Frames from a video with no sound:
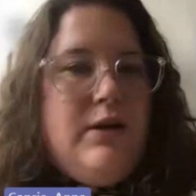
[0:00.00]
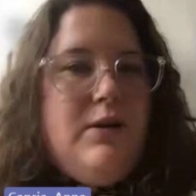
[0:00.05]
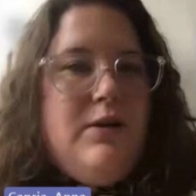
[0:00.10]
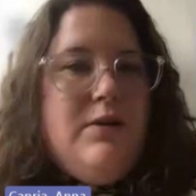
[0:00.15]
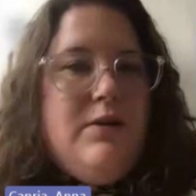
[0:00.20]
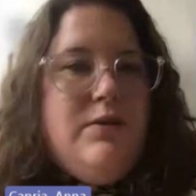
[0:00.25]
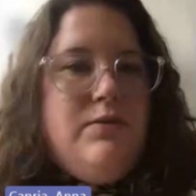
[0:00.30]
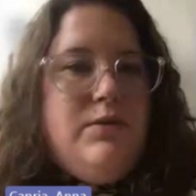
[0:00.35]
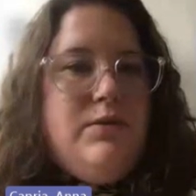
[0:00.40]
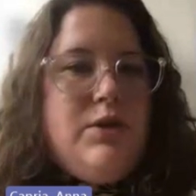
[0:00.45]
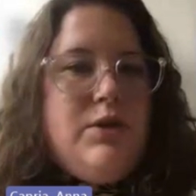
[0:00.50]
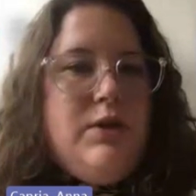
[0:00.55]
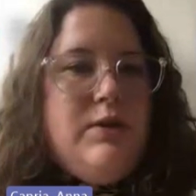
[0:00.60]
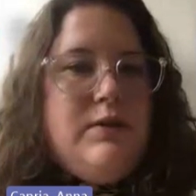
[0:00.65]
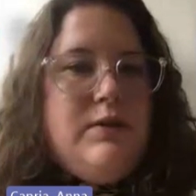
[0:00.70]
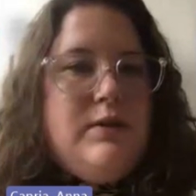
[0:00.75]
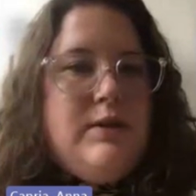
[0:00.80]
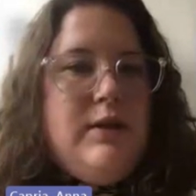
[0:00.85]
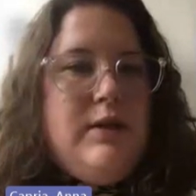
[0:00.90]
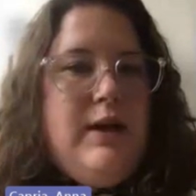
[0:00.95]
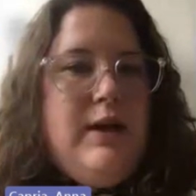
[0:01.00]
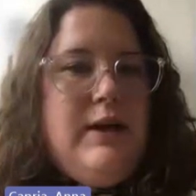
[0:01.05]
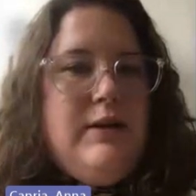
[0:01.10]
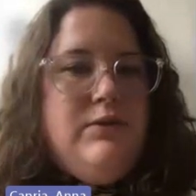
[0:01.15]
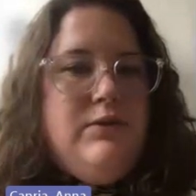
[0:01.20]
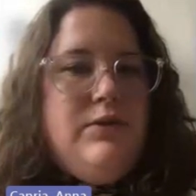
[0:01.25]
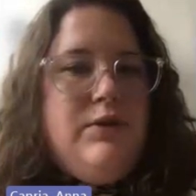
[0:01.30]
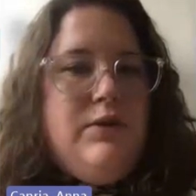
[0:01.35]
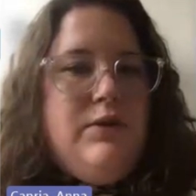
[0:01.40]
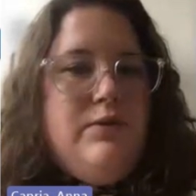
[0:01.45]
those records, which
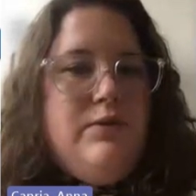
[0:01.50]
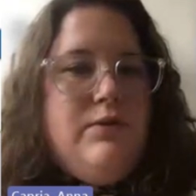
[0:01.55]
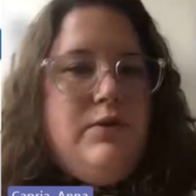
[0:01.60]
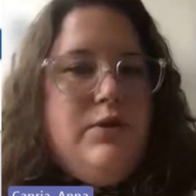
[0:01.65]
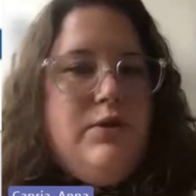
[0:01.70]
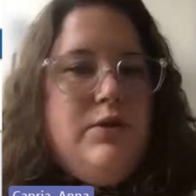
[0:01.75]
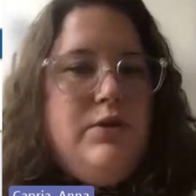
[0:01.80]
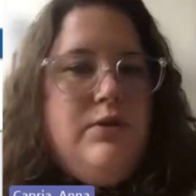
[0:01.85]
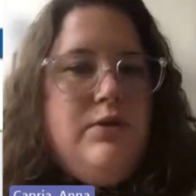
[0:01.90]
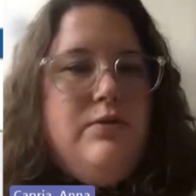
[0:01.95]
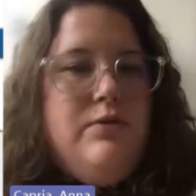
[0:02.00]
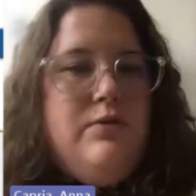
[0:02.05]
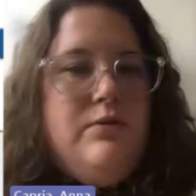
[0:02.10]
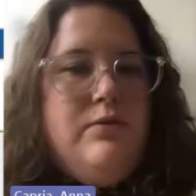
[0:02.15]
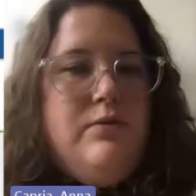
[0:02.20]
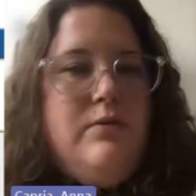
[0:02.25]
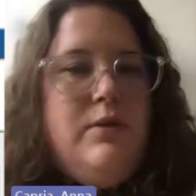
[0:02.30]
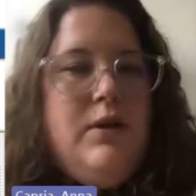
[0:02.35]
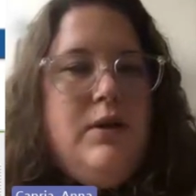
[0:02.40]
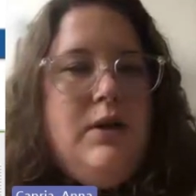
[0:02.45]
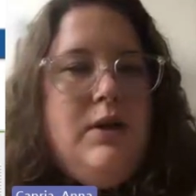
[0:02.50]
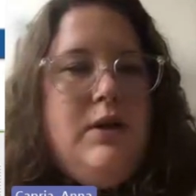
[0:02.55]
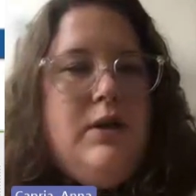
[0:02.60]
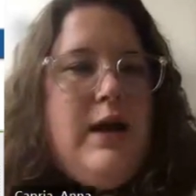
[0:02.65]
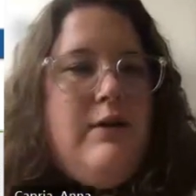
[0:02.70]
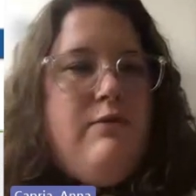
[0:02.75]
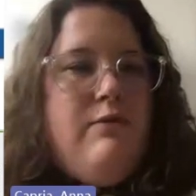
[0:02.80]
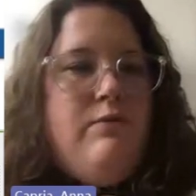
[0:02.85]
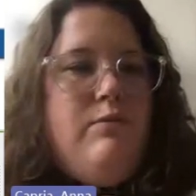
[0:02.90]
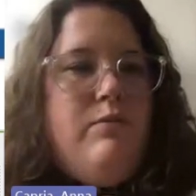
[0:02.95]
allows you to
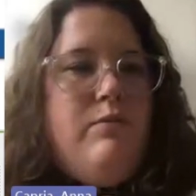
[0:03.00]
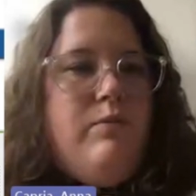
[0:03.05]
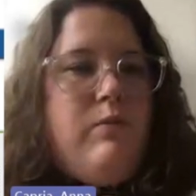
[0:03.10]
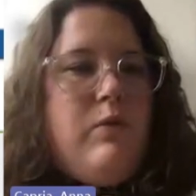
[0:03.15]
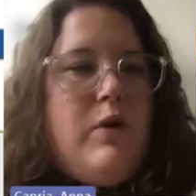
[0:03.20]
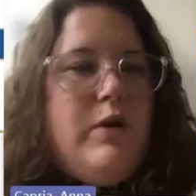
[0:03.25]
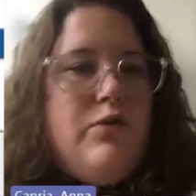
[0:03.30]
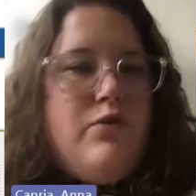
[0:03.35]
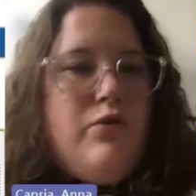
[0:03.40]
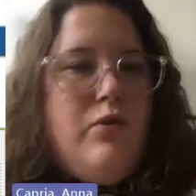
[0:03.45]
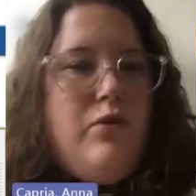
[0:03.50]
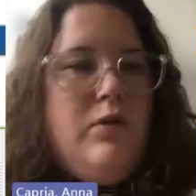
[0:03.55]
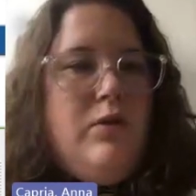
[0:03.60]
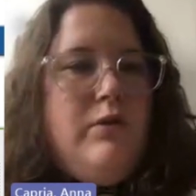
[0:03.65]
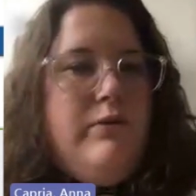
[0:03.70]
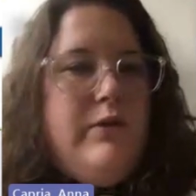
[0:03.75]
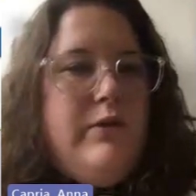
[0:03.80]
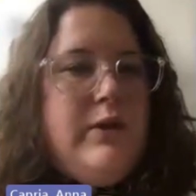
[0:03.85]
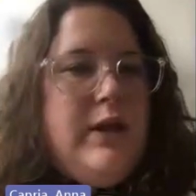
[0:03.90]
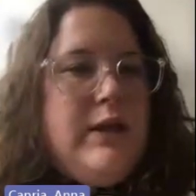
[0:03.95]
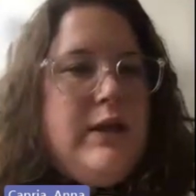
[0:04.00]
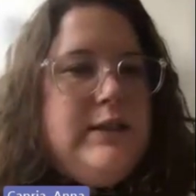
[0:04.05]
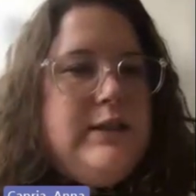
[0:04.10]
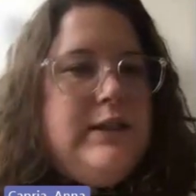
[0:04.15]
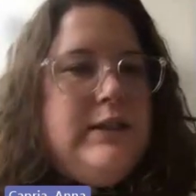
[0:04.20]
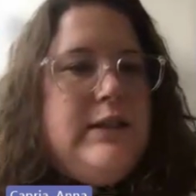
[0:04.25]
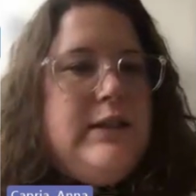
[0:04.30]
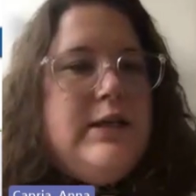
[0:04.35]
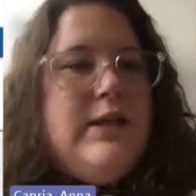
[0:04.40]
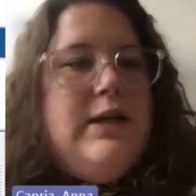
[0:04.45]
have control over
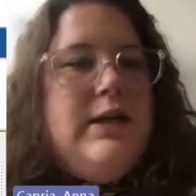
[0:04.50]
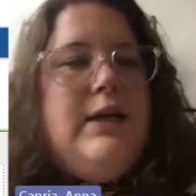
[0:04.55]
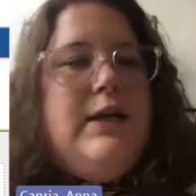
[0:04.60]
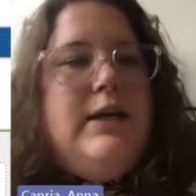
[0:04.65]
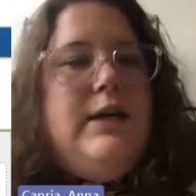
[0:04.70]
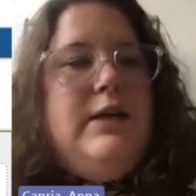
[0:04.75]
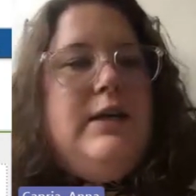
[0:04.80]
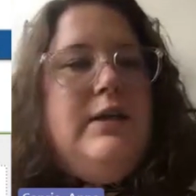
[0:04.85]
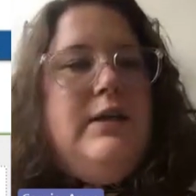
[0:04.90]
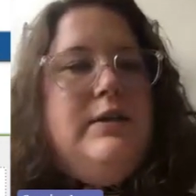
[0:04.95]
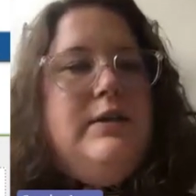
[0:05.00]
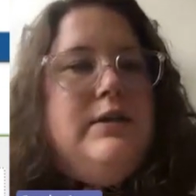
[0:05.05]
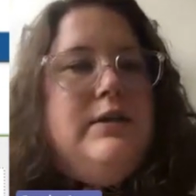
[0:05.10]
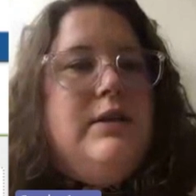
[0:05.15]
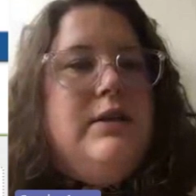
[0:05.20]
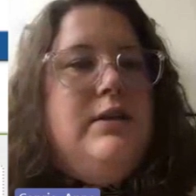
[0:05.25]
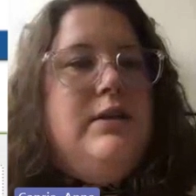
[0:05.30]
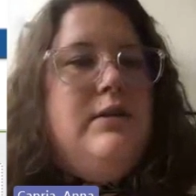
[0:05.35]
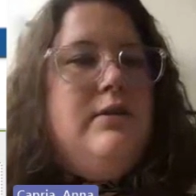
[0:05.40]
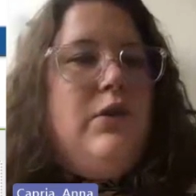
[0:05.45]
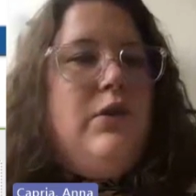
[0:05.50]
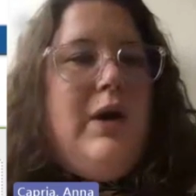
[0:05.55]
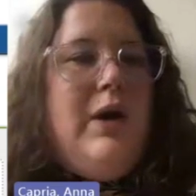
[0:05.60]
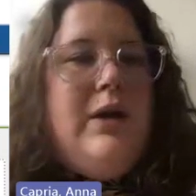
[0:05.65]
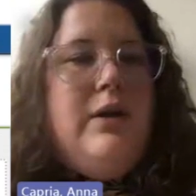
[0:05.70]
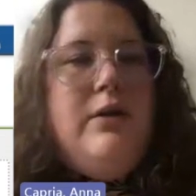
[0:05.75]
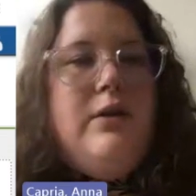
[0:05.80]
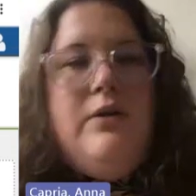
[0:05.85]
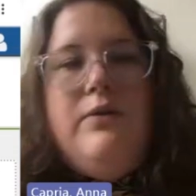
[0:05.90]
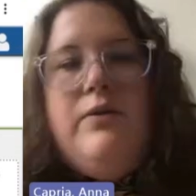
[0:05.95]
that data. And
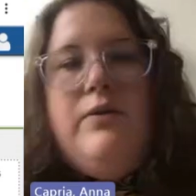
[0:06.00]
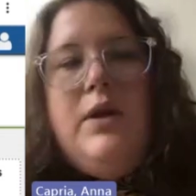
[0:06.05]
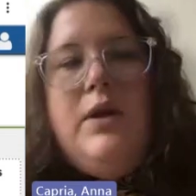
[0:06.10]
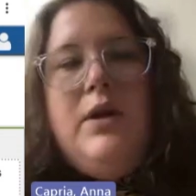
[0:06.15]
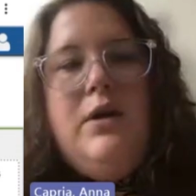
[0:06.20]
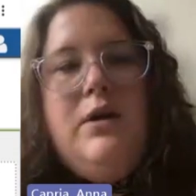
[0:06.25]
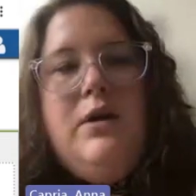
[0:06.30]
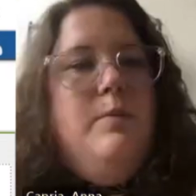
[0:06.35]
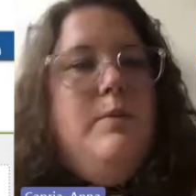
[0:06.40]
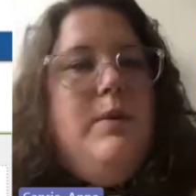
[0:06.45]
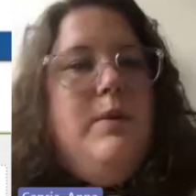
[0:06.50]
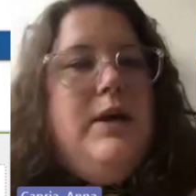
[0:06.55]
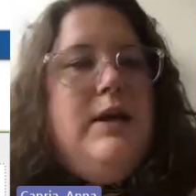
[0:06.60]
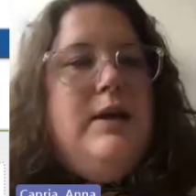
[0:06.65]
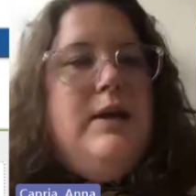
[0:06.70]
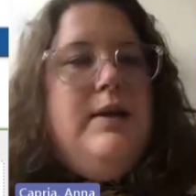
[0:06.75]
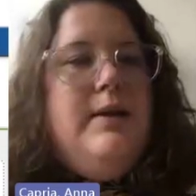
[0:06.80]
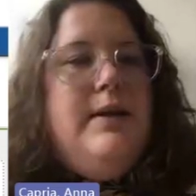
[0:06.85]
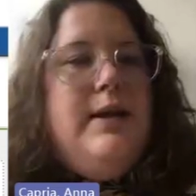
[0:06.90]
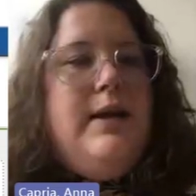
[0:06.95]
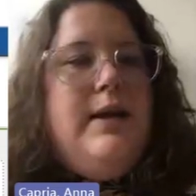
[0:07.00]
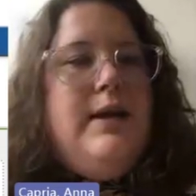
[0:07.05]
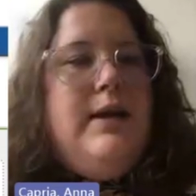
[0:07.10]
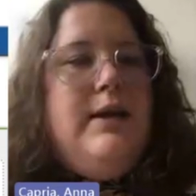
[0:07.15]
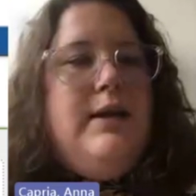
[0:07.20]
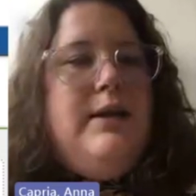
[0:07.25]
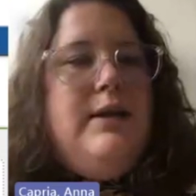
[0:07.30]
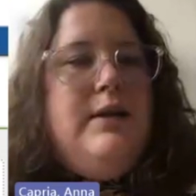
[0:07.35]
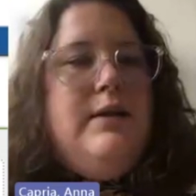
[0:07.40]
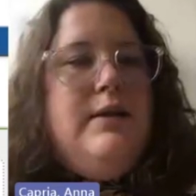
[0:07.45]
kind of you made
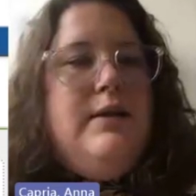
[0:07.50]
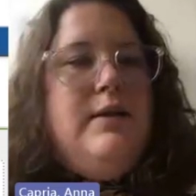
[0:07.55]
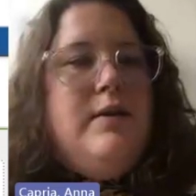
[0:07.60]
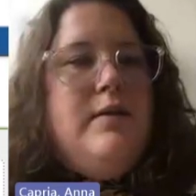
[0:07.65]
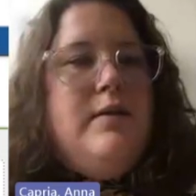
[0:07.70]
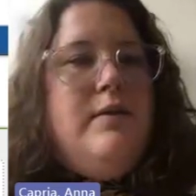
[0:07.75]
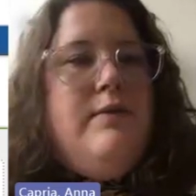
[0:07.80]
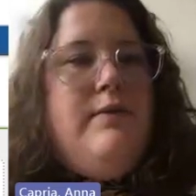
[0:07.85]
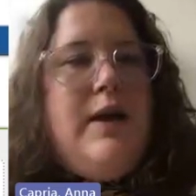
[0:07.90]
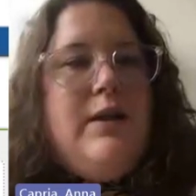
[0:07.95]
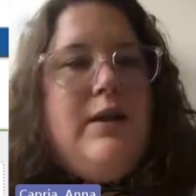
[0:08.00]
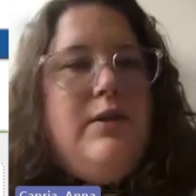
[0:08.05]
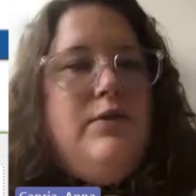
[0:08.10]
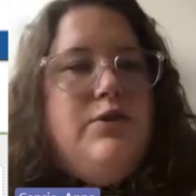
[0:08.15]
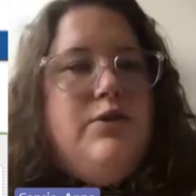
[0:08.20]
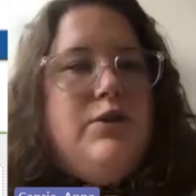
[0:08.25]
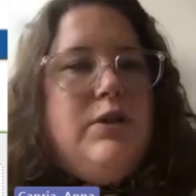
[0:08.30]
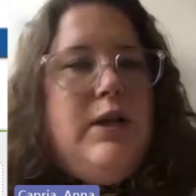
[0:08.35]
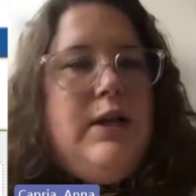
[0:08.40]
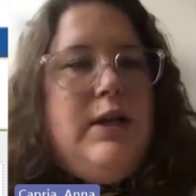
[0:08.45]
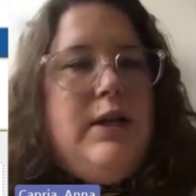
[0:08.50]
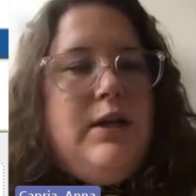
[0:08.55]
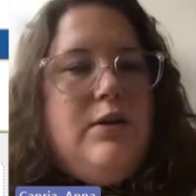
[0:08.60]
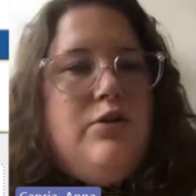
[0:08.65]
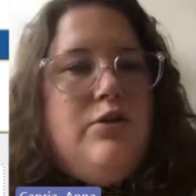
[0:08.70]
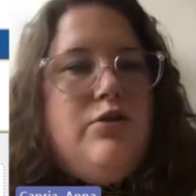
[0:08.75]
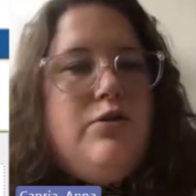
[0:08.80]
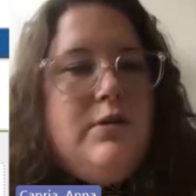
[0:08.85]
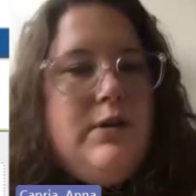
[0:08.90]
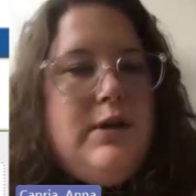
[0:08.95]
a
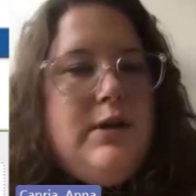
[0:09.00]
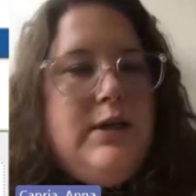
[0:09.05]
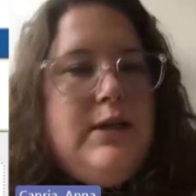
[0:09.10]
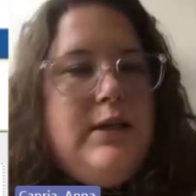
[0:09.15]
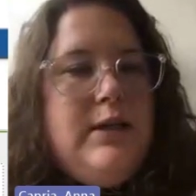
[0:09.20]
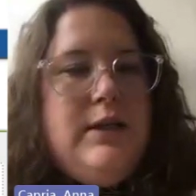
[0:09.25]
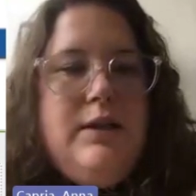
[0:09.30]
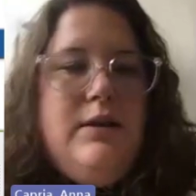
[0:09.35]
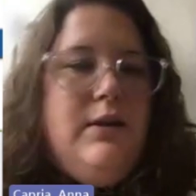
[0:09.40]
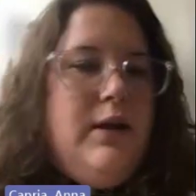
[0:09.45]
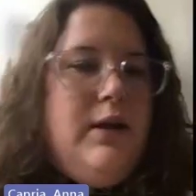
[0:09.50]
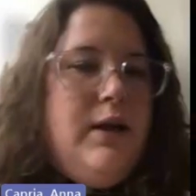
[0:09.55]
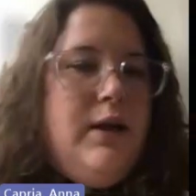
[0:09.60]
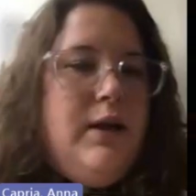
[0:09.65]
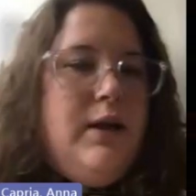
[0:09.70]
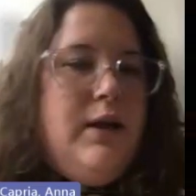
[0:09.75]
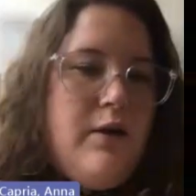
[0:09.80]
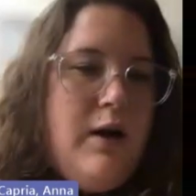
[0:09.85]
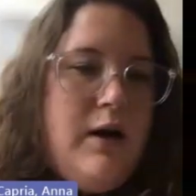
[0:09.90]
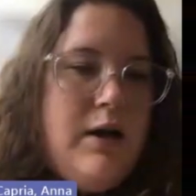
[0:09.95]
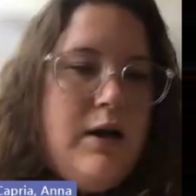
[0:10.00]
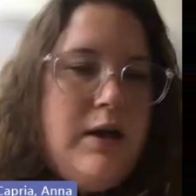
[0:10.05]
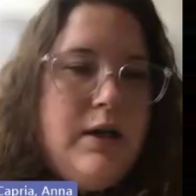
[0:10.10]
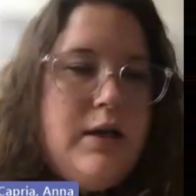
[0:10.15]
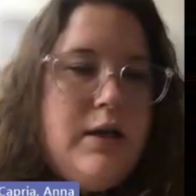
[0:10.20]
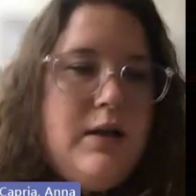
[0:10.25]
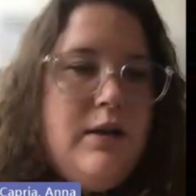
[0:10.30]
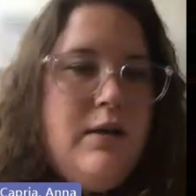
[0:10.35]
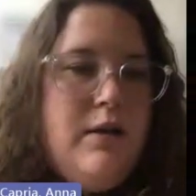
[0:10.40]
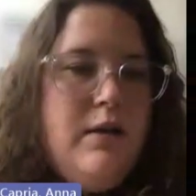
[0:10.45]
phylogenetic tree later
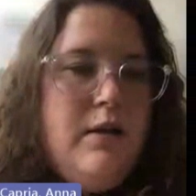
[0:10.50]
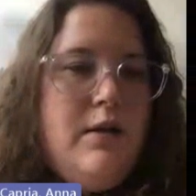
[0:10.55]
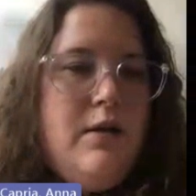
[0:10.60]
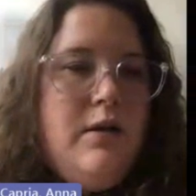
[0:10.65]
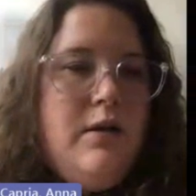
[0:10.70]
on